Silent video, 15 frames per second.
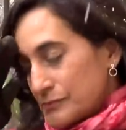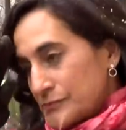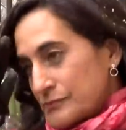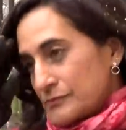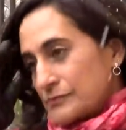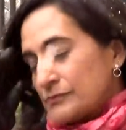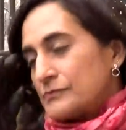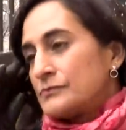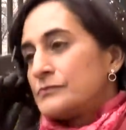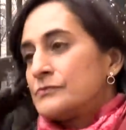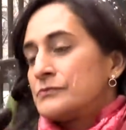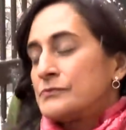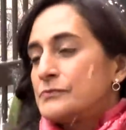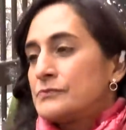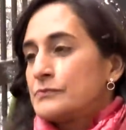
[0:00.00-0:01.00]
that
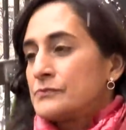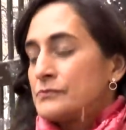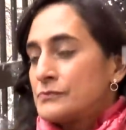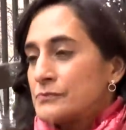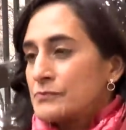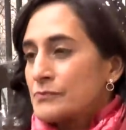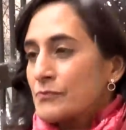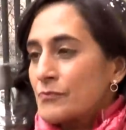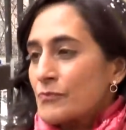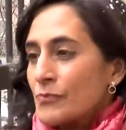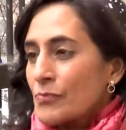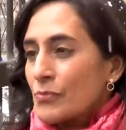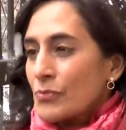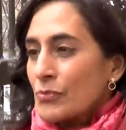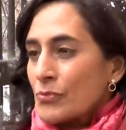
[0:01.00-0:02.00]
would make you change your
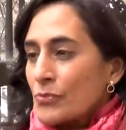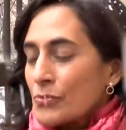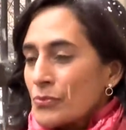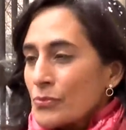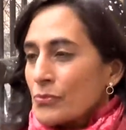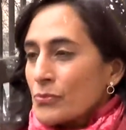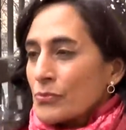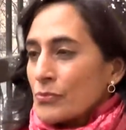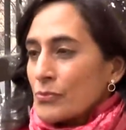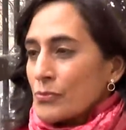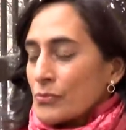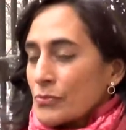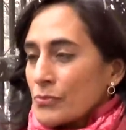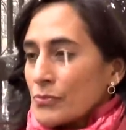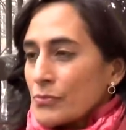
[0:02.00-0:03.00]
mind about the,
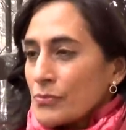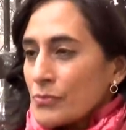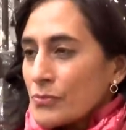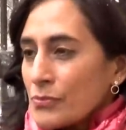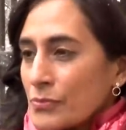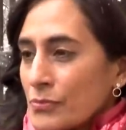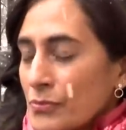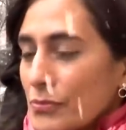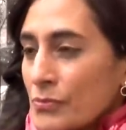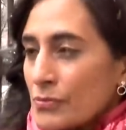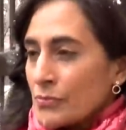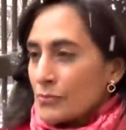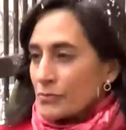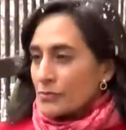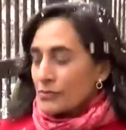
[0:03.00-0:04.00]
uh, present
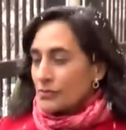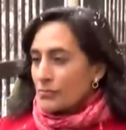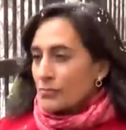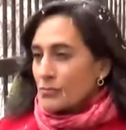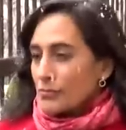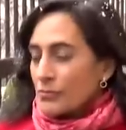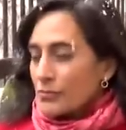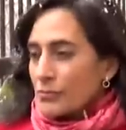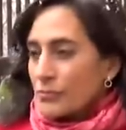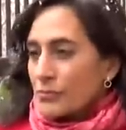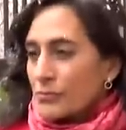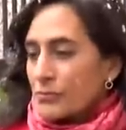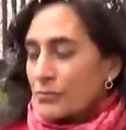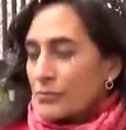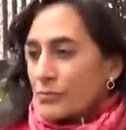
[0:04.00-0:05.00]
assessment of
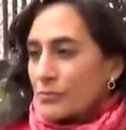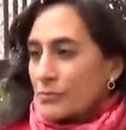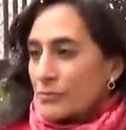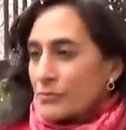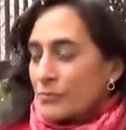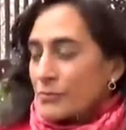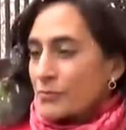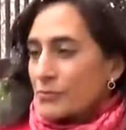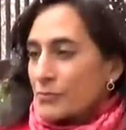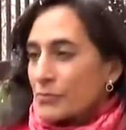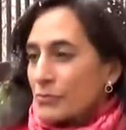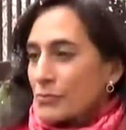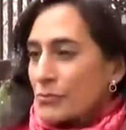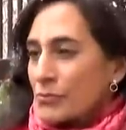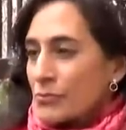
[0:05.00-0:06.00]
uh, the invasion
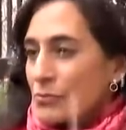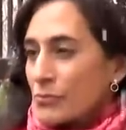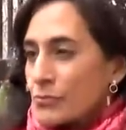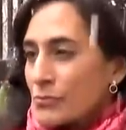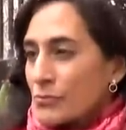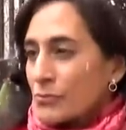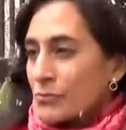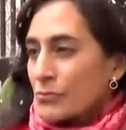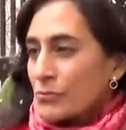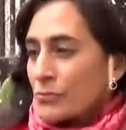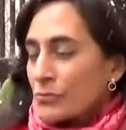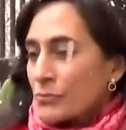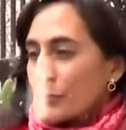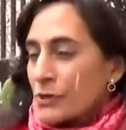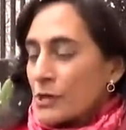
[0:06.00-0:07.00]
threat by Russia?
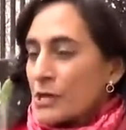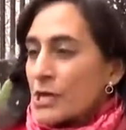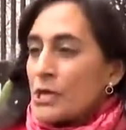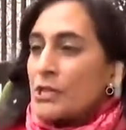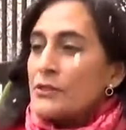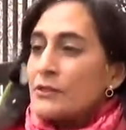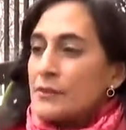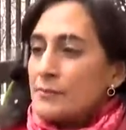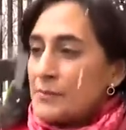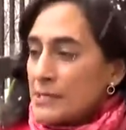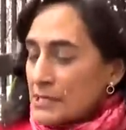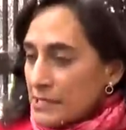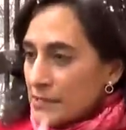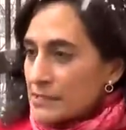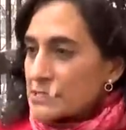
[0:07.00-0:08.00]
The
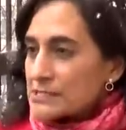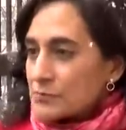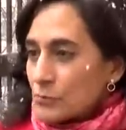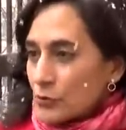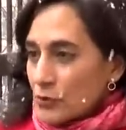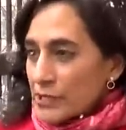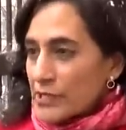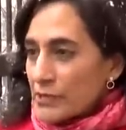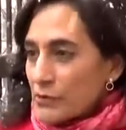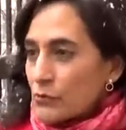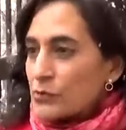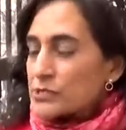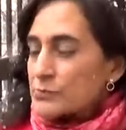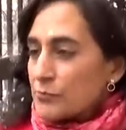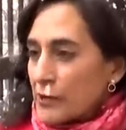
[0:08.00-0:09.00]
meeting this morning
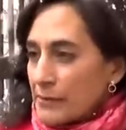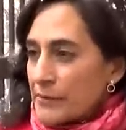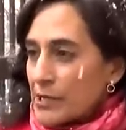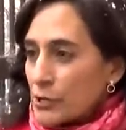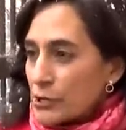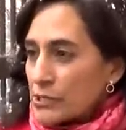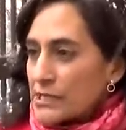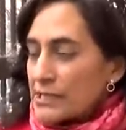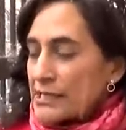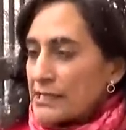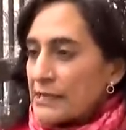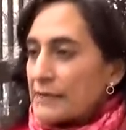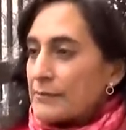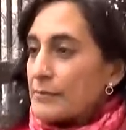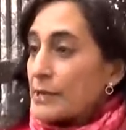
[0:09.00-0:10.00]
was primarily
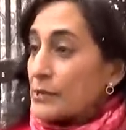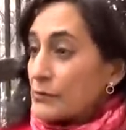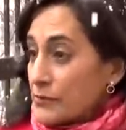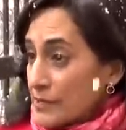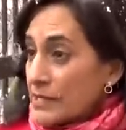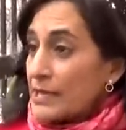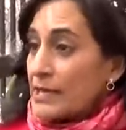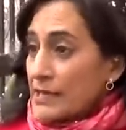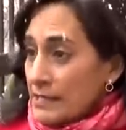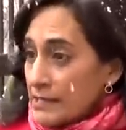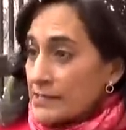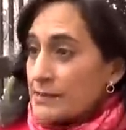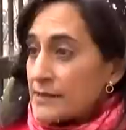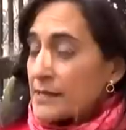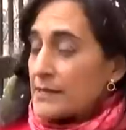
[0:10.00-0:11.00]
about the
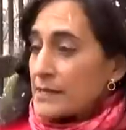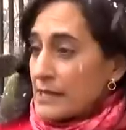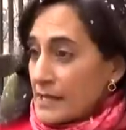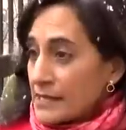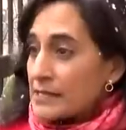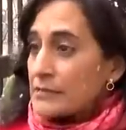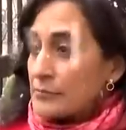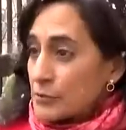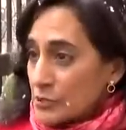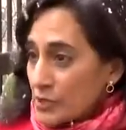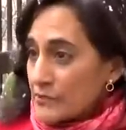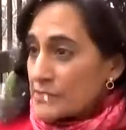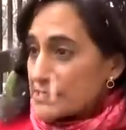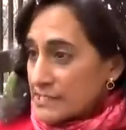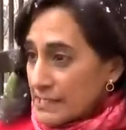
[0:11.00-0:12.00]
aid that Canada put
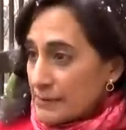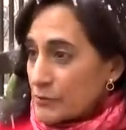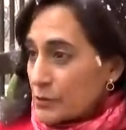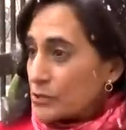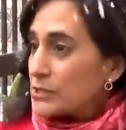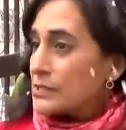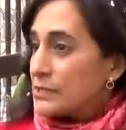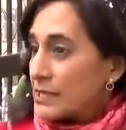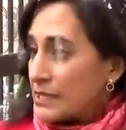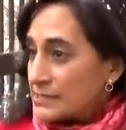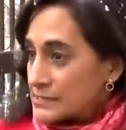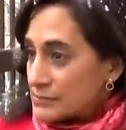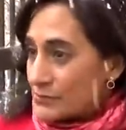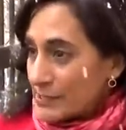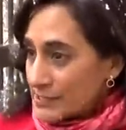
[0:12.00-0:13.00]
on the table
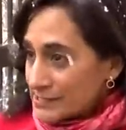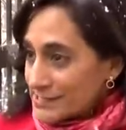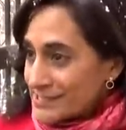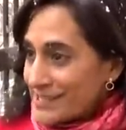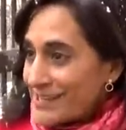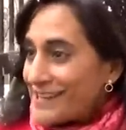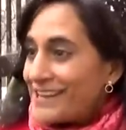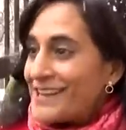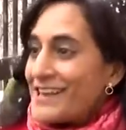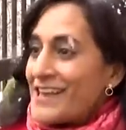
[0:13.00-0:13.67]
last Wednesday